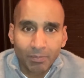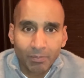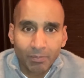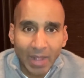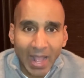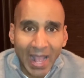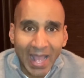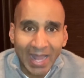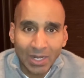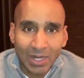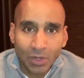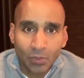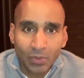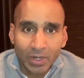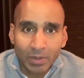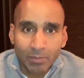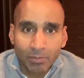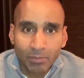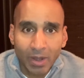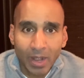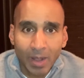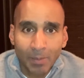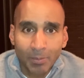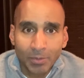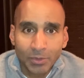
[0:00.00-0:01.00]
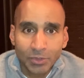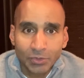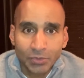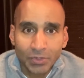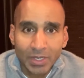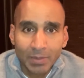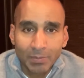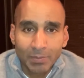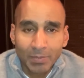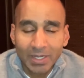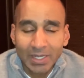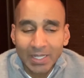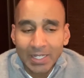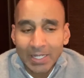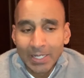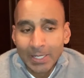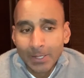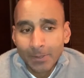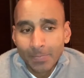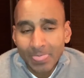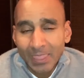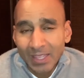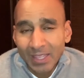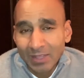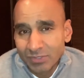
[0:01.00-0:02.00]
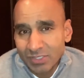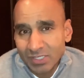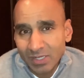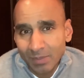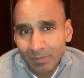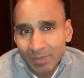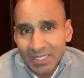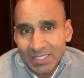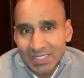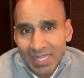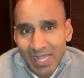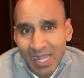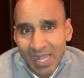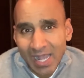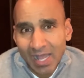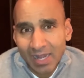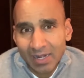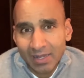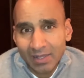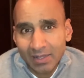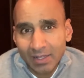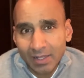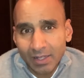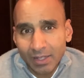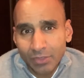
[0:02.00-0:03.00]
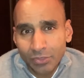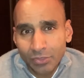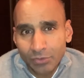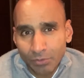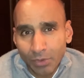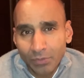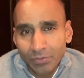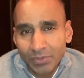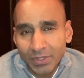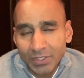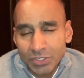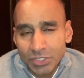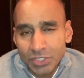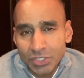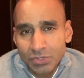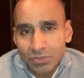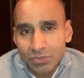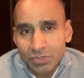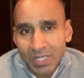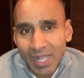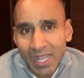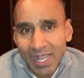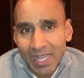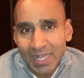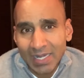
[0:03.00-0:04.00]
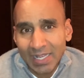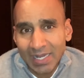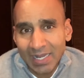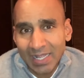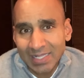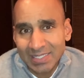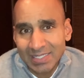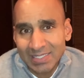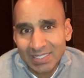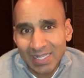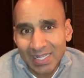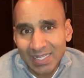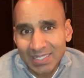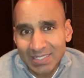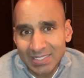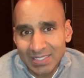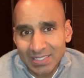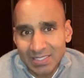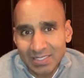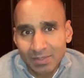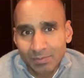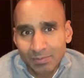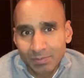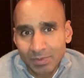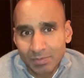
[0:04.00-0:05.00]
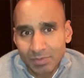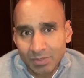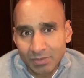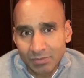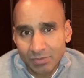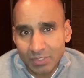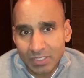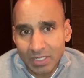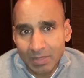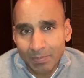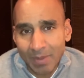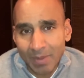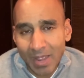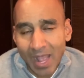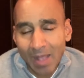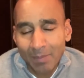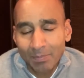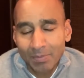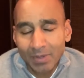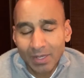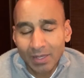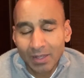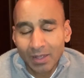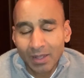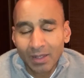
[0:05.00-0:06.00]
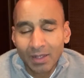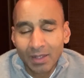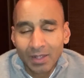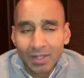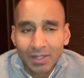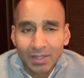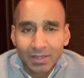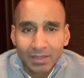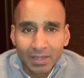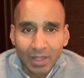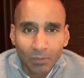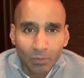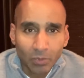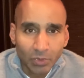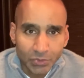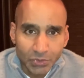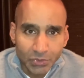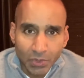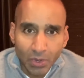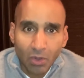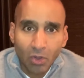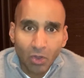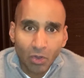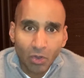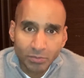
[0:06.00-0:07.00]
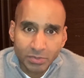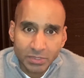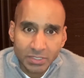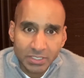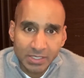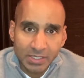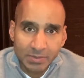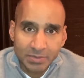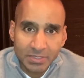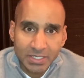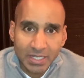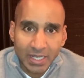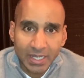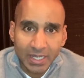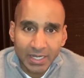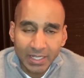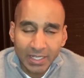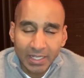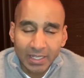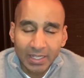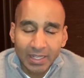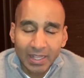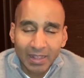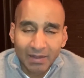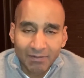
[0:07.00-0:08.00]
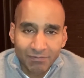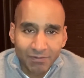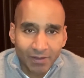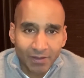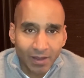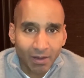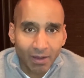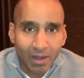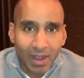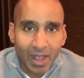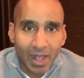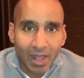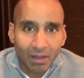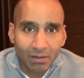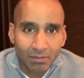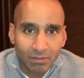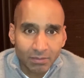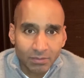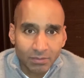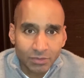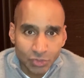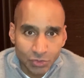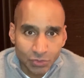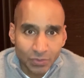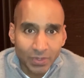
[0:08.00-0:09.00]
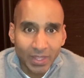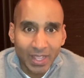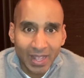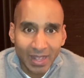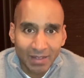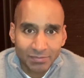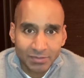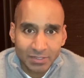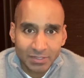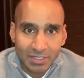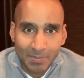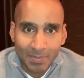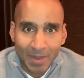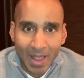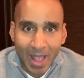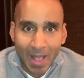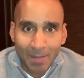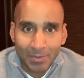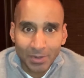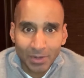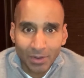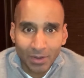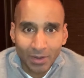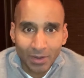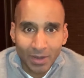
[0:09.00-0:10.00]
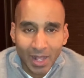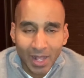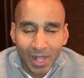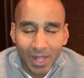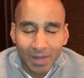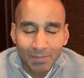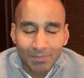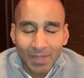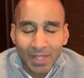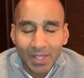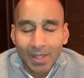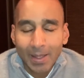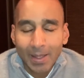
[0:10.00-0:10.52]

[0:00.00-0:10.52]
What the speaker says: adequate and proper treatment. If somebody's got a throat that's too tight and has signs and symptoms of sleep apnea, then we'll do a home sleep study and figure out, do they have sleep apnea or not?